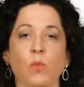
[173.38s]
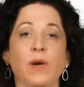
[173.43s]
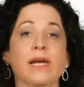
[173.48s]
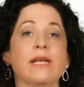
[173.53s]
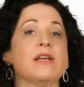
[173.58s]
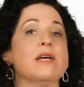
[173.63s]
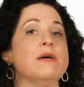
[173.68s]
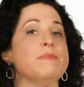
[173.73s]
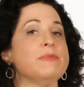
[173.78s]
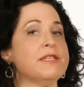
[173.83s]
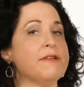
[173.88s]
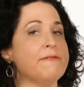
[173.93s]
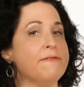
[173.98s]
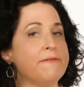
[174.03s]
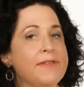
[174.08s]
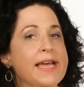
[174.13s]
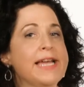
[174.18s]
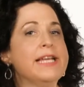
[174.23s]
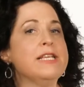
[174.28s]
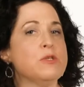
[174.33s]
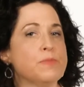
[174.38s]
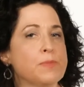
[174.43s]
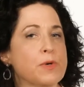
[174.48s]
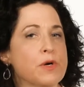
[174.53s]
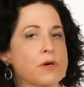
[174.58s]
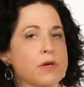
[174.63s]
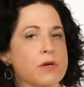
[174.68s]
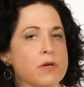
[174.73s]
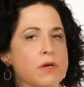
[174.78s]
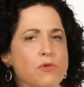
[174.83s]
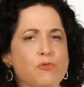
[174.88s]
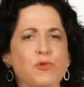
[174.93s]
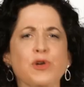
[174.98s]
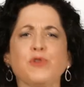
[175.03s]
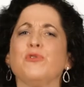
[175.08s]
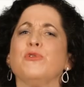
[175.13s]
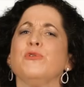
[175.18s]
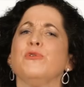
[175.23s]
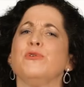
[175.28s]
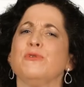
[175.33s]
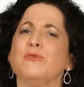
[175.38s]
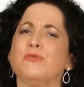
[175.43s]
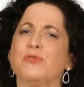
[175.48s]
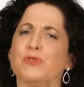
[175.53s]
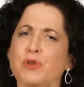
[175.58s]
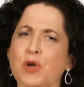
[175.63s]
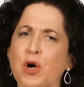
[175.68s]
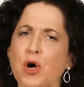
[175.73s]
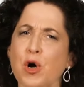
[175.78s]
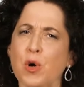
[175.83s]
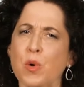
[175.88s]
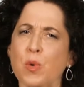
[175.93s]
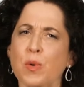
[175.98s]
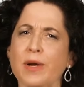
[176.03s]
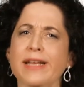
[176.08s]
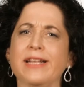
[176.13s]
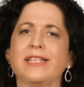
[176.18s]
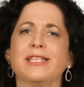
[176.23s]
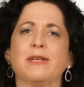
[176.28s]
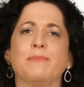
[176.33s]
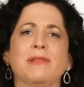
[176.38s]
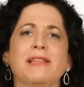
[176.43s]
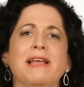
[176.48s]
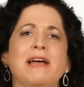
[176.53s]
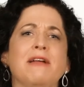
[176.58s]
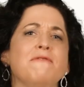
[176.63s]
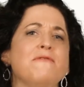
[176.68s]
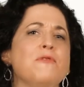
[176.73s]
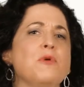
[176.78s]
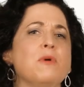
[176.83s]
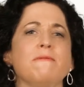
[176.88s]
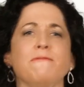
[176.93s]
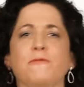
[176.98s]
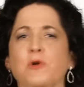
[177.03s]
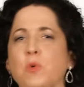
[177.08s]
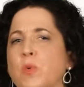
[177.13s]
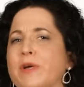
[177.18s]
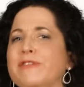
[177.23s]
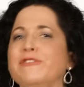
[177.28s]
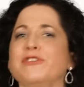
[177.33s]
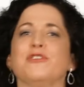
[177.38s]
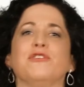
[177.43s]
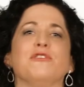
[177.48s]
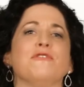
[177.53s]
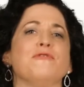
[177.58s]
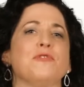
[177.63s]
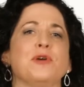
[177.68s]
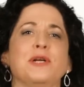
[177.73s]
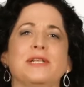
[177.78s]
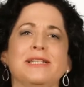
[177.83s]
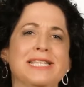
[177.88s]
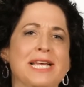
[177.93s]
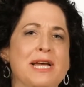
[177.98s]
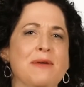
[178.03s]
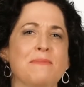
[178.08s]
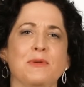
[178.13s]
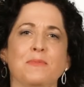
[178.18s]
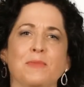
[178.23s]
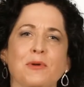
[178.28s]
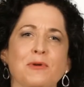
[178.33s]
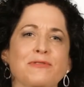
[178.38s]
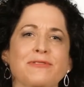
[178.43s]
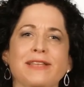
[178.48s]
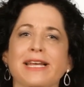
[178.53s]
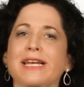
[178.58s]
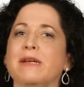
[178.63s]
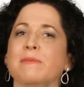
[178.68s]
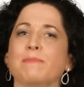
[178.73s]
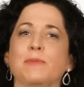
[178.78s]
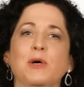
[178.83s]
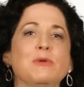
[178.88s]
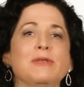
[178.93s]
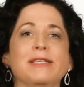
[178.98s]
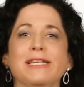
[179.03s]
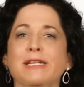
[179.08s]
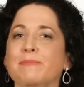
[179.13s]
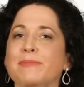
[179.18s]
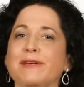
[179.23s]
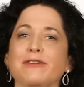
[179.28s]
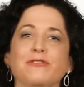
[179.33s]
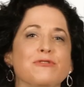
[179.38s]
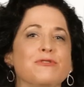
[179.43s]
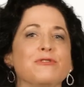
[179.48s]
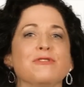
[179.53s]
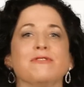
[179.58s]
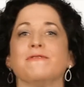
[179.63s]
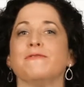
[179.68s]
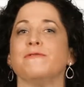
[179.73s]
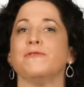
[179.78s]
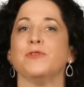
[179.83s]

When it comes to Facebook, recruiters know it's a platform for wishing your friends happy birthday and posting pictures of